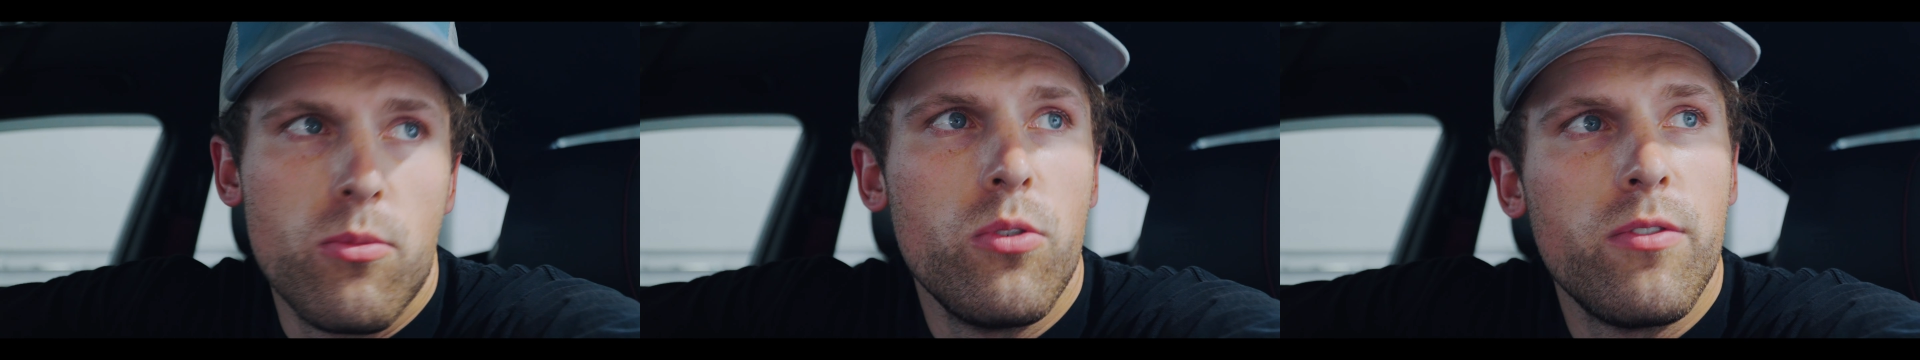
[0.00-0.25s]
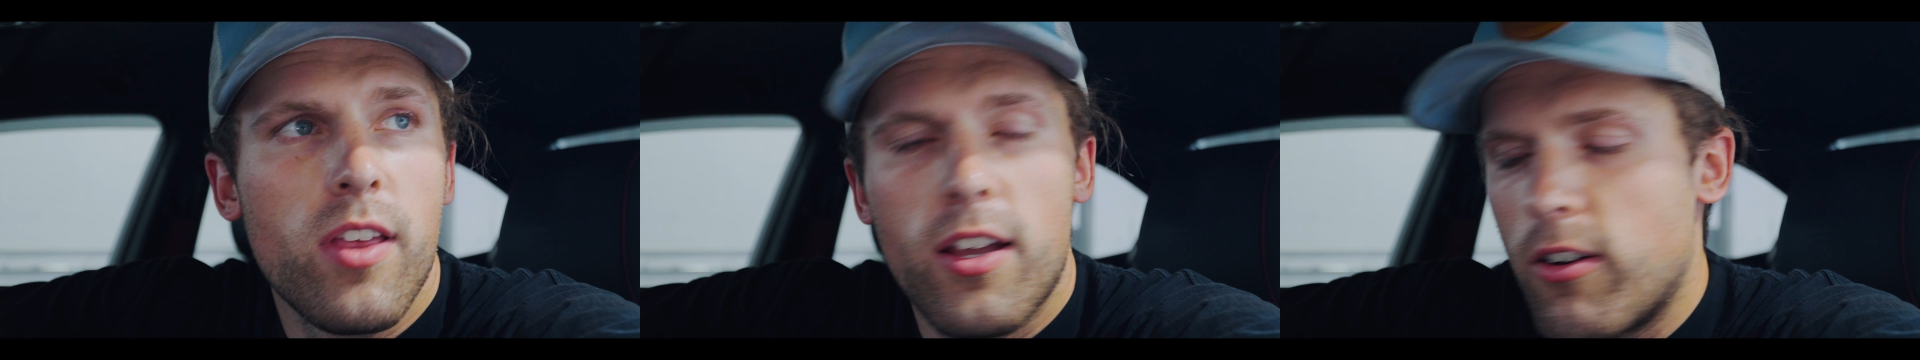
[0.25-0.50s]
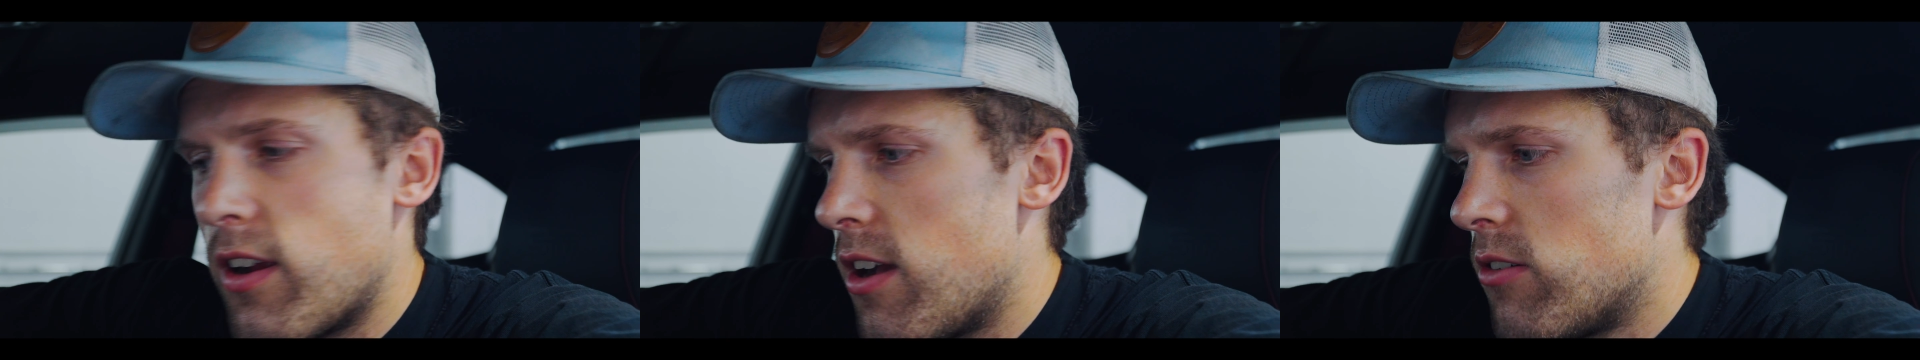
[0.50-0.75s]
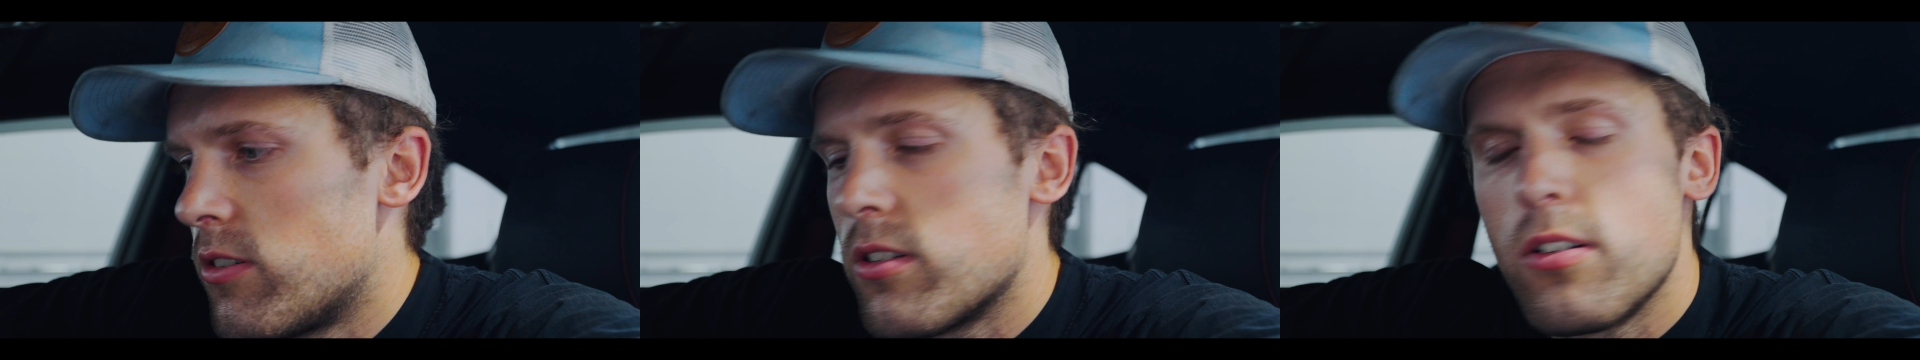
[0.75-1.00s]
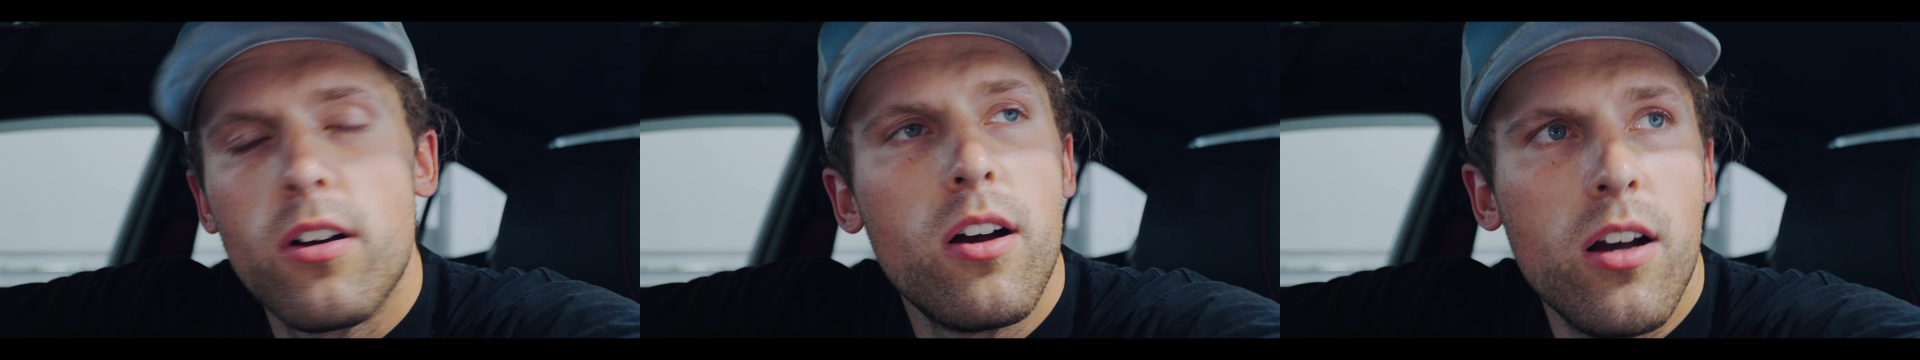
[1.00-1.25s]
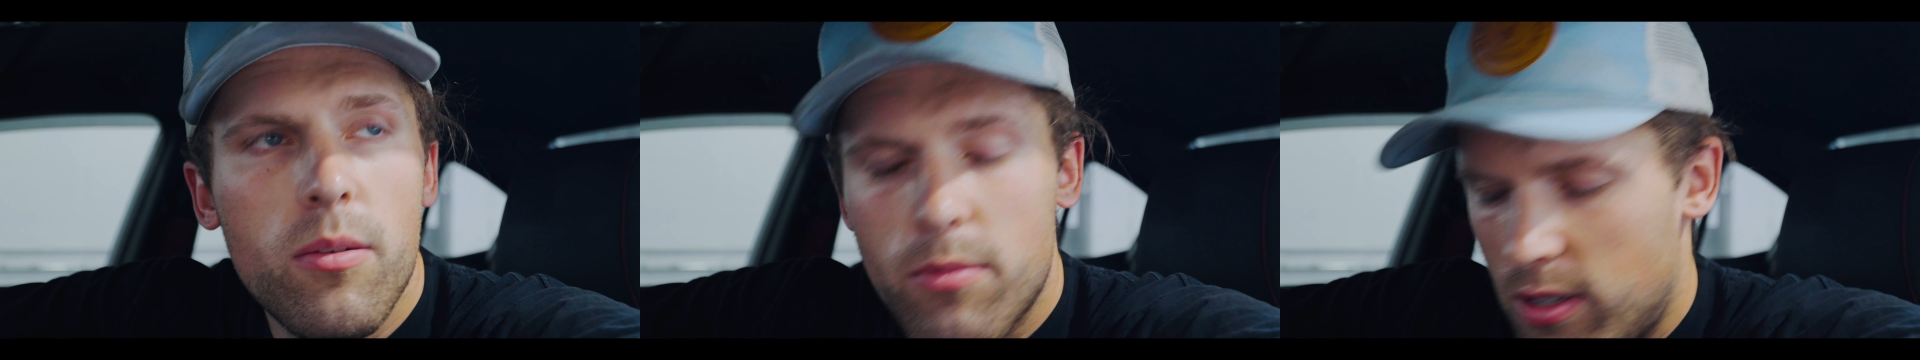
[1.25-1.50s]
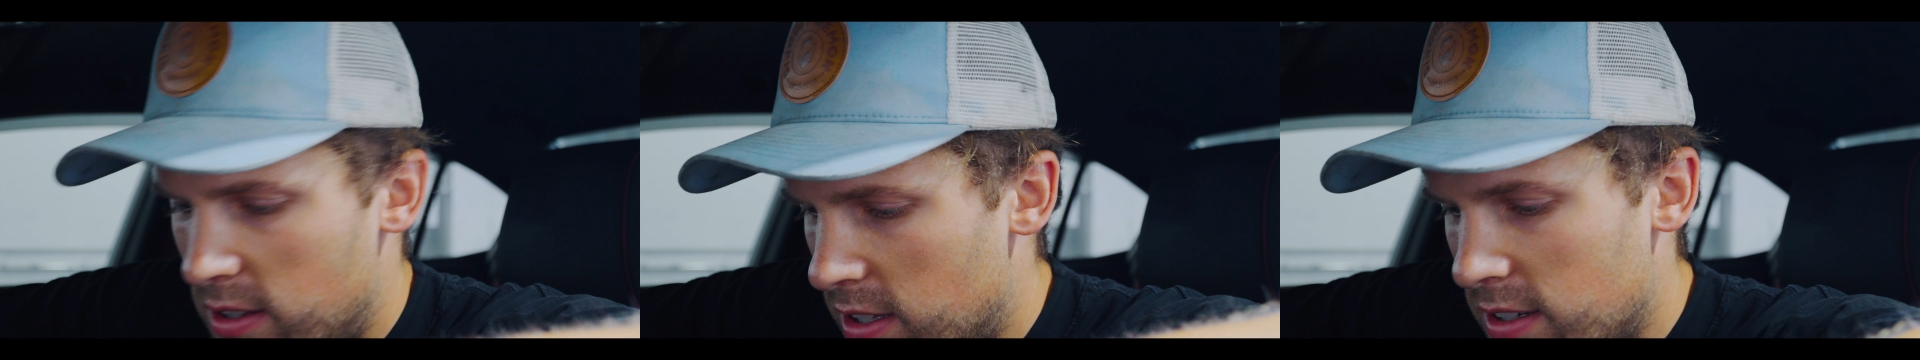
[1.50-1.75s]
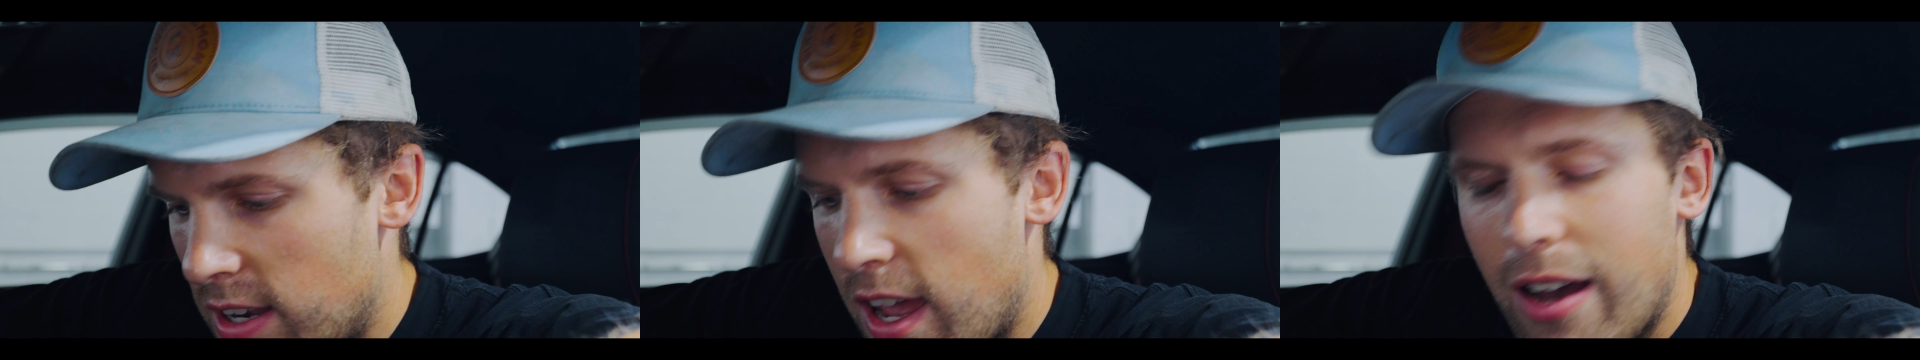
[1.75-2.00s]
Move that ground, and
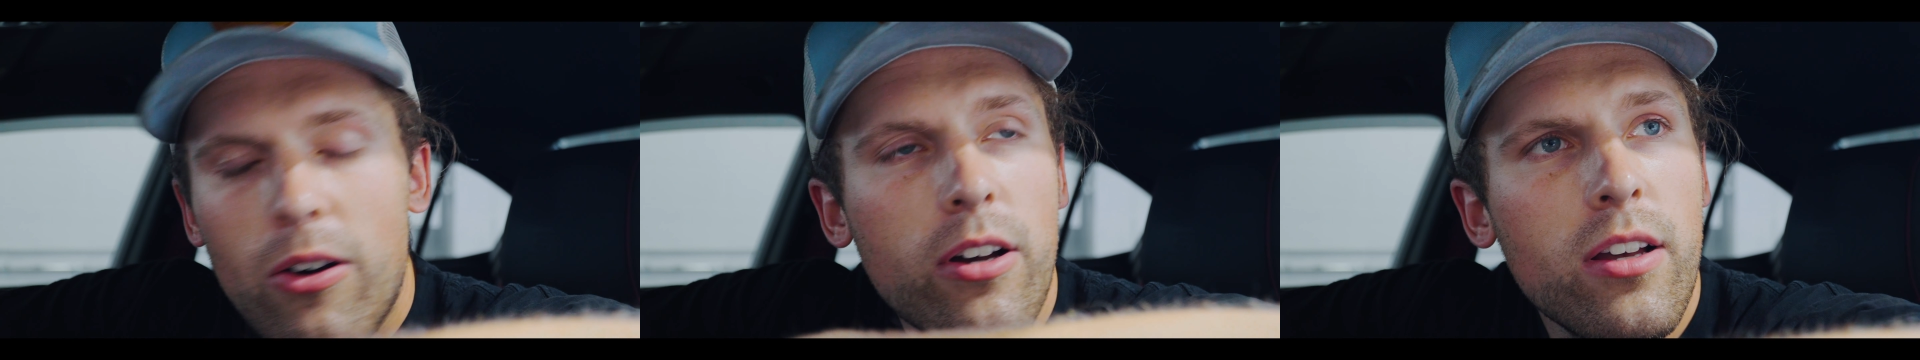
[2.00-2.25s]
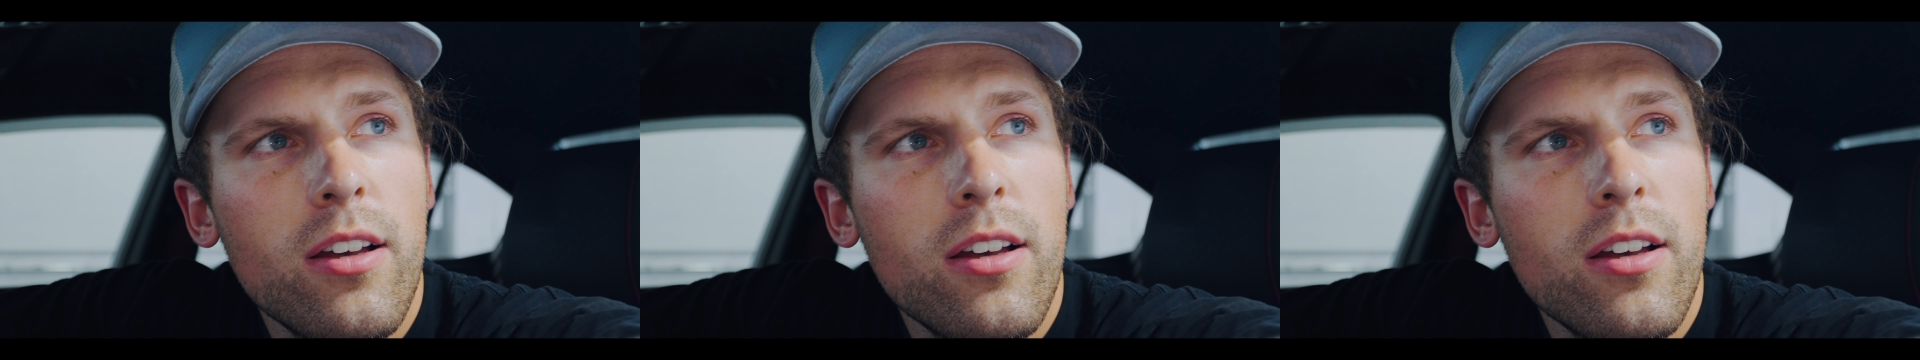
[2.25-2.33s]
then now